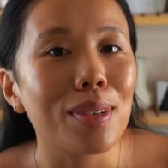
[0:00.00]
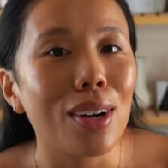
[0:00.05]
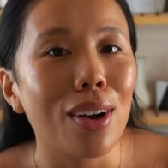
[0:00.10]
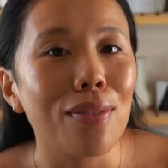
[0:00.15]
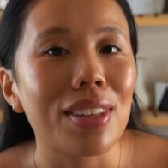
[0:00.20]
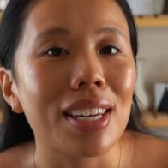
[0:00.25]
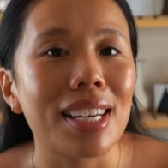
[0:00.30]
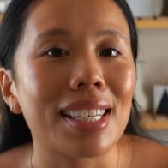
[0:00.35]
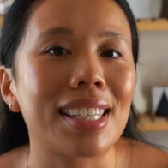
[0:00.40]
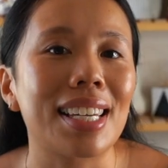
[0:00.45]
me
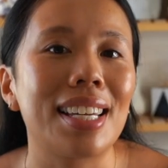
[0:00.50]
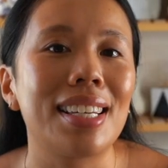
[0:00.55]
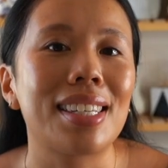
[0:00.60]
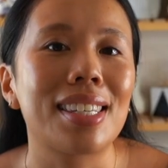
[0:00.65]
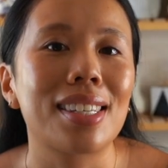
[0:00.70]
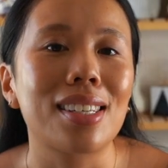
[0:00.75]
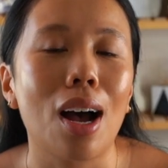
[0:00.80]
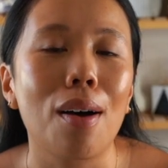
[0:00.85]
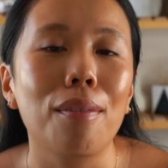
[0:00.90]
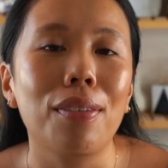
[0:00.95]
of this
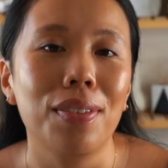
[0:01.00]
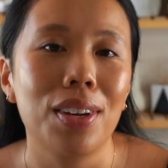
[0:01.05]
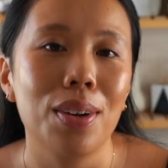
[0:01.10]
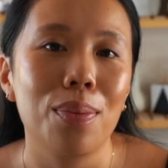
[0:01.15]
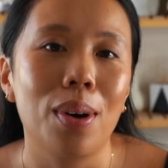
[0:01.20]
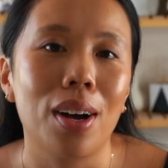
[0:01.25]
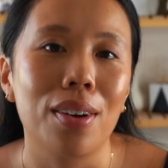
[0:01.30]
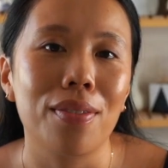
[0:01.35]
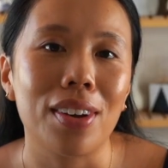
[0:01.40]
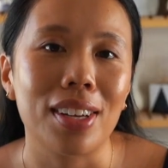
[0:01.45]
is Psalm
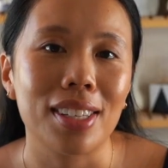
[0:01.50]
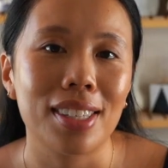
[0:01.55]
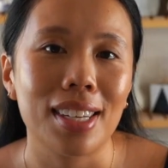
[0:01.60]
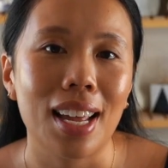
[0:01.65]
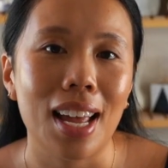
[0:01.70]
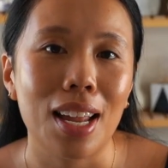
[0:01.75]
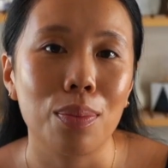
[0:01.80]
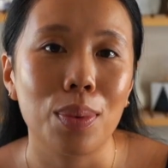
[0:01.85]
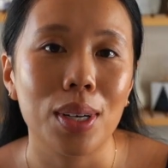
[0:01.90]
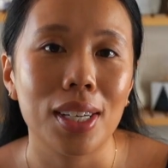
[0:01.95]
51, verse
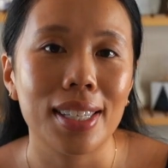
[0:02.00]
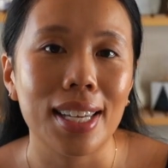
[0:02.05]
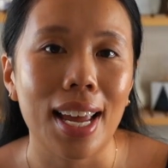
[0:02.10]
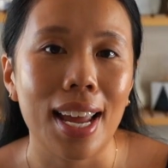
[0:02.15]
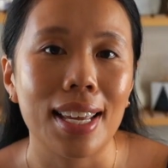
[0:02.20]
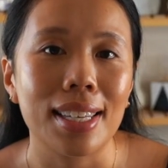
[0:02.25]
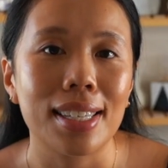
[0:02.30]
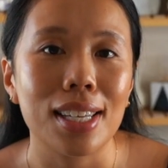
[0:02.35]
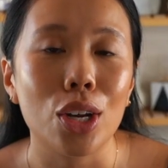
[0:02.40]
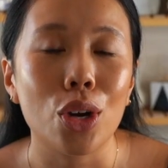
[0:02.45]
10, which
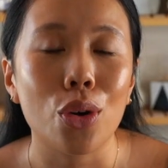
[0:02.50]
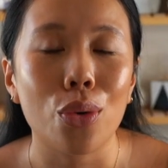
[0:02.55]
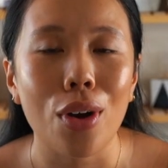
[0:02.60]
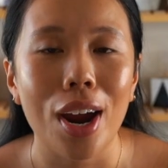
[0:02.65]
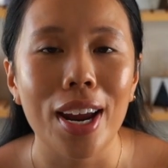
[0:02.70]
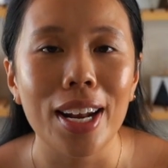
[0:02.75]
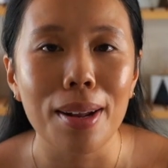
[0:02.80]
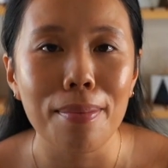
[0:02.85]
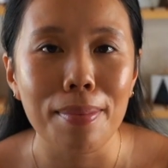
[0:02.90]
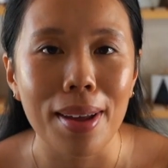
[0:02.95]
says,
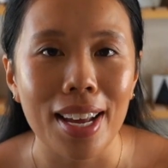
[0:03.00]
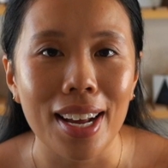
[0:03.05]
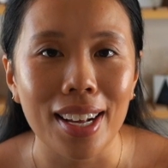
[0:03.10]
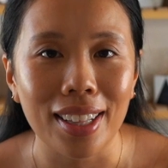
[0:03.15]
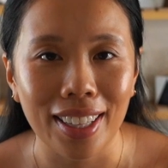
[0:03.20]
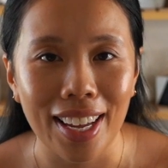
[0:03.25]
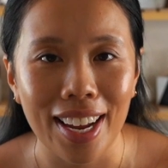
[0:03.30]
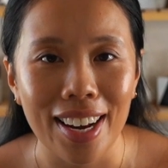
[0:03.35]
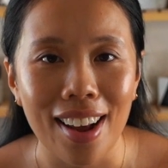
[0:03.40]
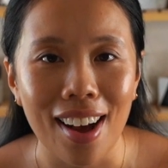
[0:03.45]
Create in me a
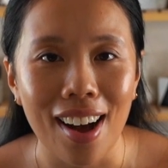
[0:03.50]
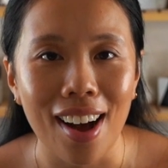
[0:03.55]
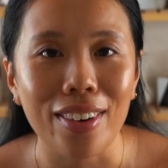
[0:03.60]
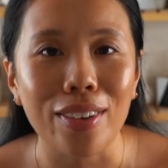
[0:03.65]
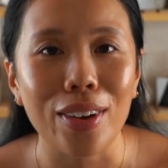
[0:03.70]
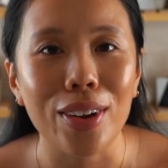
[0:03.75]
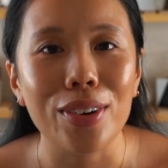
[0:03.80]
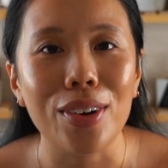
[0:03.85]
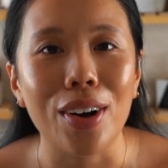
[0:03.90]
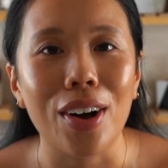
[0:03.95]
clean
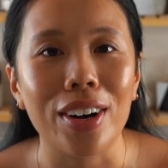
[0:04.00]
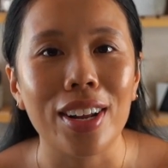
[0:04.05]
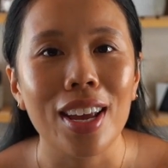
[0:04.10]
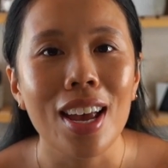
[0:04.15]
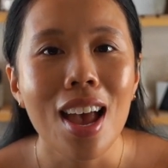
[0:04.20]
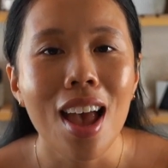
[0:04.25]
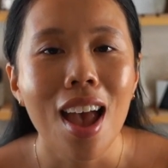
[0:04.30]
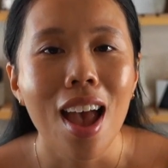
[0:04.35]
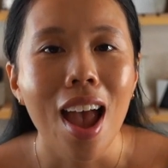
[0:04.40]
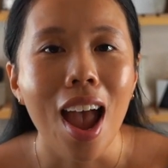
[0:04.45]
heart, O God,
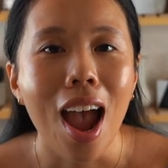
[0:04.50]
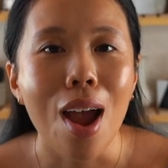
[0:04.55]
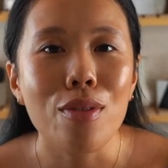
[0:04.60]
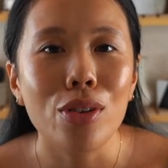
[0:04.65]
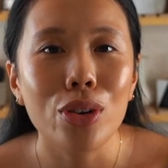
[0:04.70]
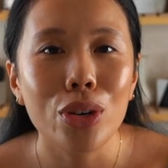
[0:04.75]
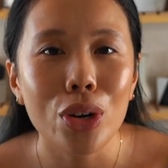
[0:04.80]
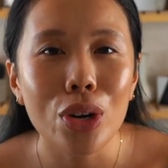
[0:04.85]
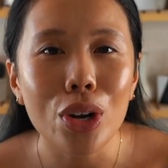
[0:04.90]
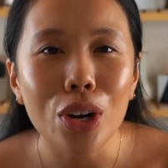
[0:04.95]
and
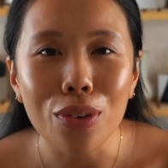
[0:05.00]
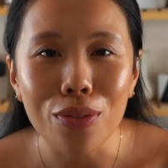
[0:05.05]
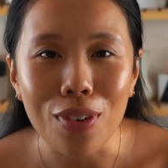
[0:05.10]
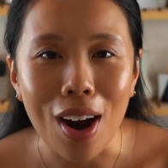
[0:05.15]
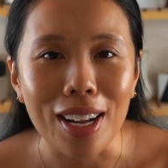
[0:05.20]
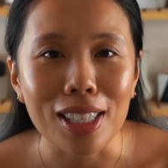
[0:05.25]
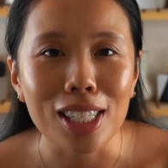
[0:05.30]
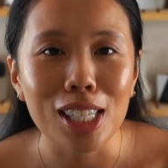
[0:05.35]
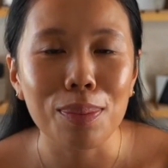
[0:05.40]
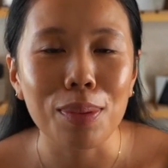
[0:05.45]
renew a
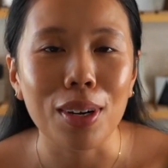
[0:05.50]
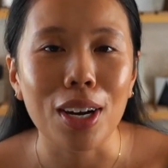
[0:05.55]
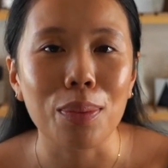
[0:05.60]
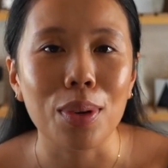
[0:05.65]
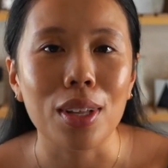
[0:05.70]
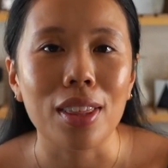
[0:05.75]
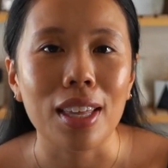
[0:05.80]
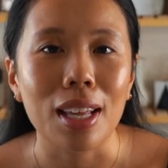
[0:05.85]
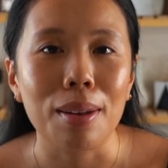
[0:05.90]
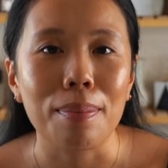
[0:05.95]
right spirit
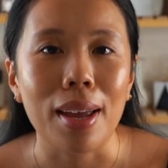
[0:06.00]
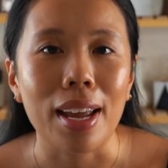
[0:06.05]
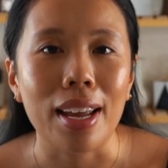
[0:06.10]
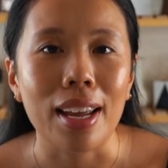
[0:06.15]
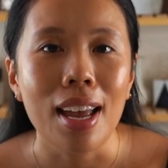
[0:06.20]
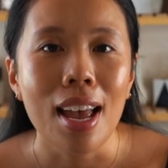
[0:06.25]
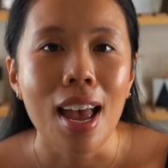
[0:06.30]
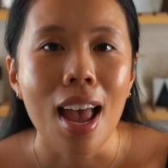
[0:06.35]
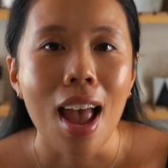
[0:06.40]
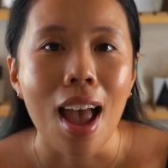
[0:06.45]
within
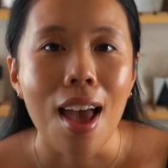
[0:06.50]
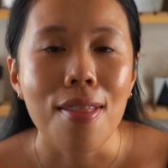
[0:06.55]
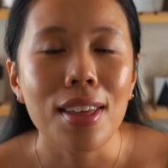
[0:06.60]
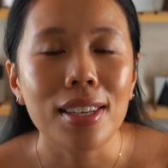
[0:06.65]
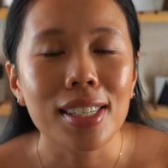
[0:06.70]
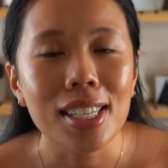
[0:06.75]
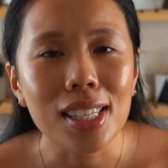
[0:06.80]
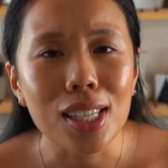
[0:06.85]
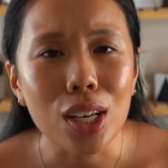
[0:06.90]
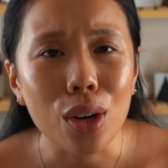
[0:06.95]
me. And
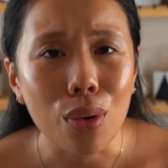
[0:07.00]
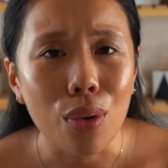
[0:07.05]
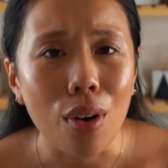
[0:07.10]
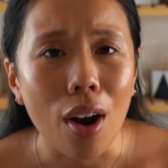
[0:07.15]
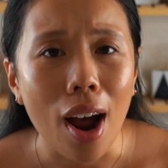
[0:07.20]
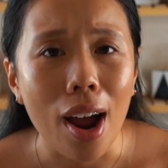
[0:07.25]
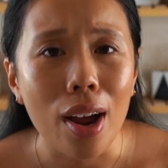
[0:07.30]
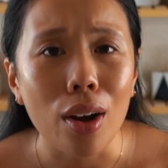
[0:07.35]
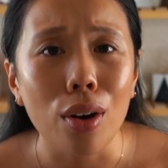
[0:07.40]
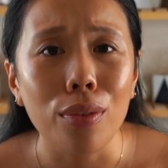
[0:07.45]
this is the
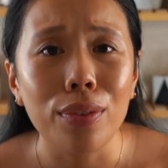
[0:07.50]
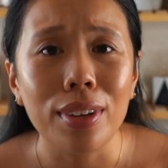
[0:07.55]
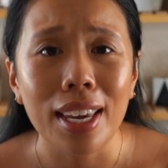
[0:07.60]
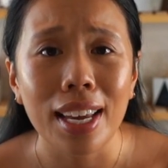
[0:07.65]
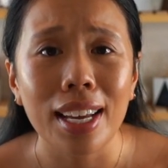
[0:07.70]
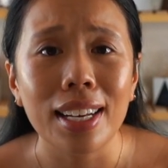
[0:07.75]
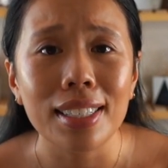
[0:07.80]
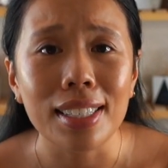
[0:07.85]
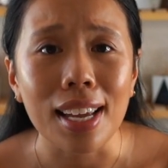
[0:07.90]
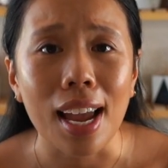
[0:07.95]
cry of
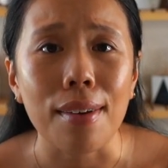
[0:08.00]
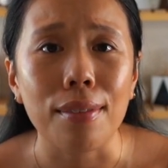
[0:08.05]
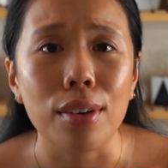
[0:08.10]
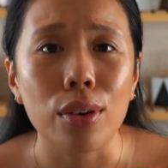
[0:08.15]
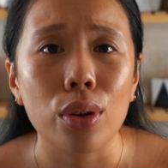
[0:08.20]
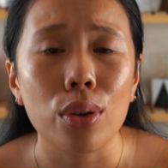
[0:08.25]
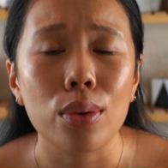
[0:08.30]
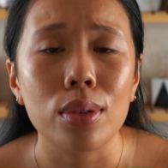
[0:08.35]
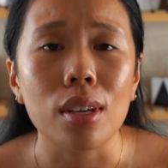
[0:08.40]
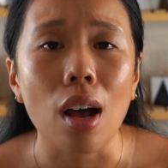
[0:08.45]
King
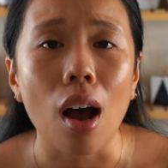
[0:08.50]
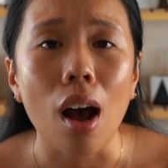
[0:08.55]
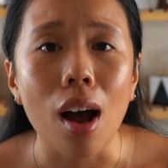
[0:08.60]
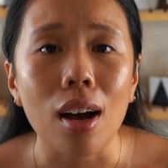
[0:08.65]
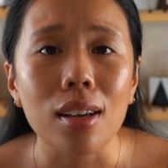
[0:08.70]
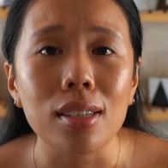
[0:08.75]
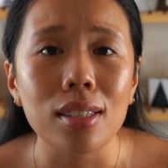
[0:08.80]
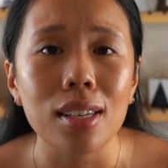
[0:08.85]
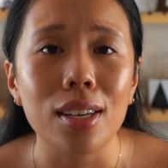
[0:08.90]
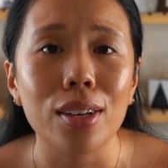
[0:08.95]
David who's
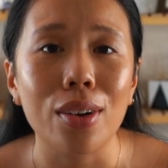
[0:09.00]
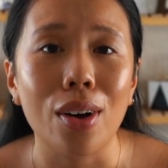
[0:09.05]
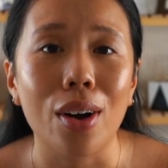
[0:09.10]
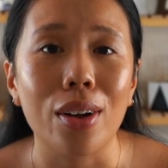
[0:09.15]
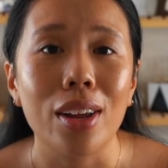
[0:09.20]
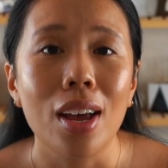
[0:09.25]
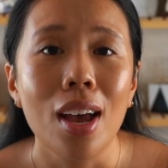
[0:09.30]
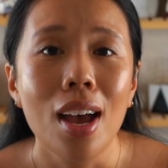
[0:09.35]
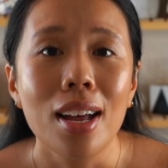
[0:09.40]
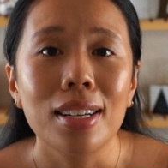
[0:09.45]
asking
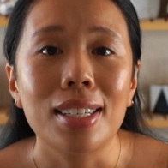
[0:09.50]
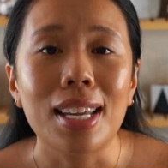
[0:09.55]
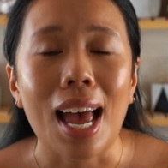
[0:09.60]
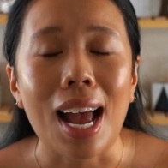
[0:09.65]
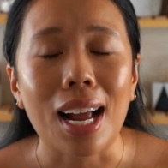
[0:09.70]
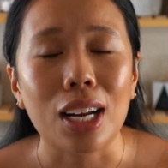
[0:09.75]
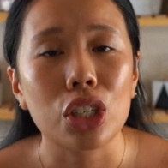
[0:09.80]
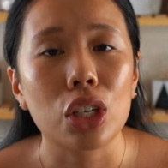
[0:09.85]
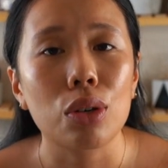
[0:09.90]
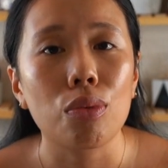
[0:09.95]
God to
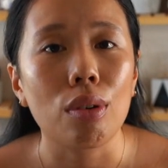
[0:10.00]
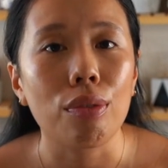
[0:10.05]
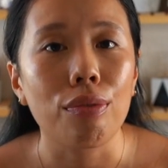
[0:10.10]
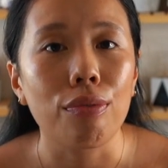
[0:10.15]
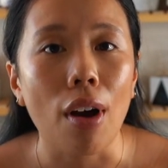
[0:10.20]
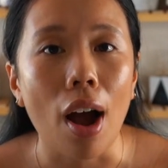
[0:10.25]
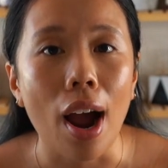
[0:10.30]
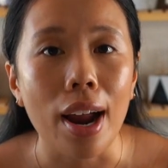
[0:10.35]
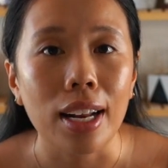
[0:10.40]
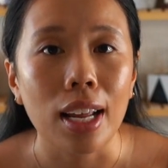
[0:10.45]
actually
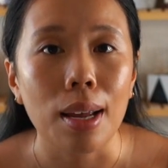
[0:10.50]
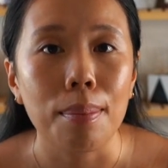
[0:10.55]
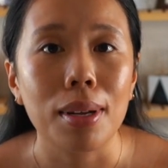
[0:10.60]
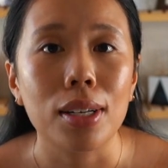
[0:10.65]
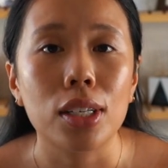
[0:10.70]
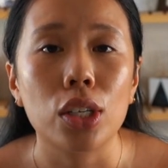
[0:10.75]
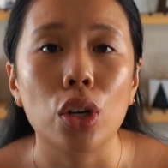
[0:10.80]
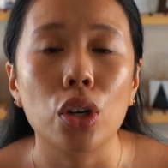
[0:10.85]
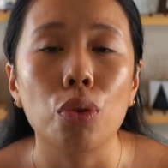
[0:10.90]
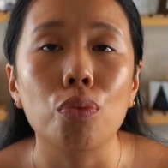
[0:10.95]
refine him
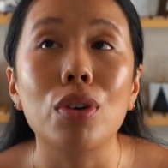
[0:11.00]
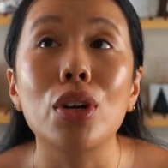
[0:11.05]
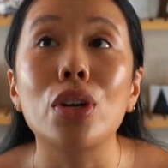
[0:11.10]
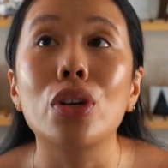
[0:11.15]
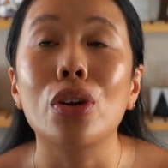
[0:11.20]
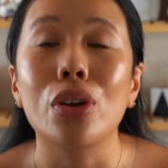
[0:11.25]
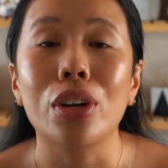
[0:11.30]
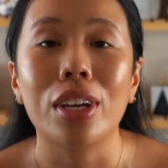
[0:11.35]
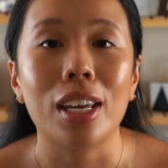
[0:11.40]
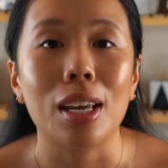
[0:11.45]
and to
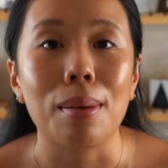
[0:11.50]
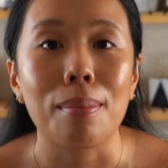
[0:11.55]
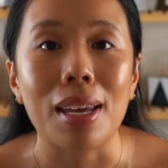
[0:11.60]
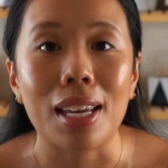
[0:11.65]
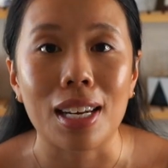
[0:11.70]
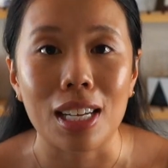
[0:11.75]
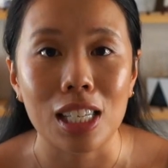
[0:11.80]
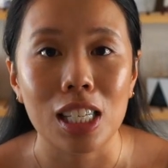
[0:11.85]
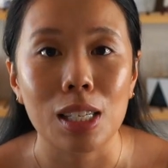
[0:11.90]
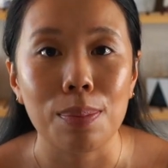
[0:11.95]
renew him
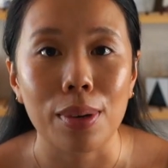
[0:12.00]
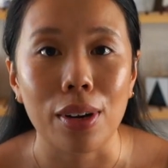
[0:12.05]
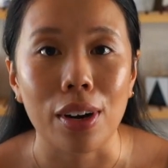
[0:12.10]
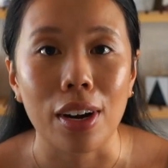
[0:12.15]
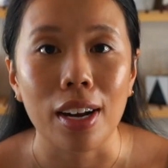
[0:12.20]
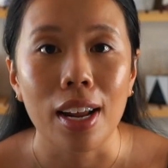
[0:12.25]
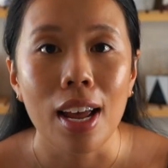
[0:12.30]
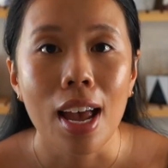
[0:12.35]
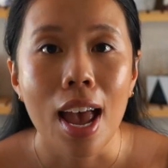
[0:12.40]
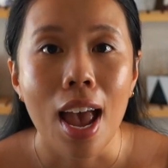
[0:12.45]
in his
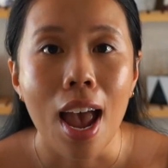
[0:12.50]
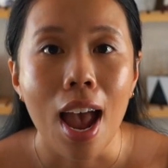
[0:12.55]
spirit.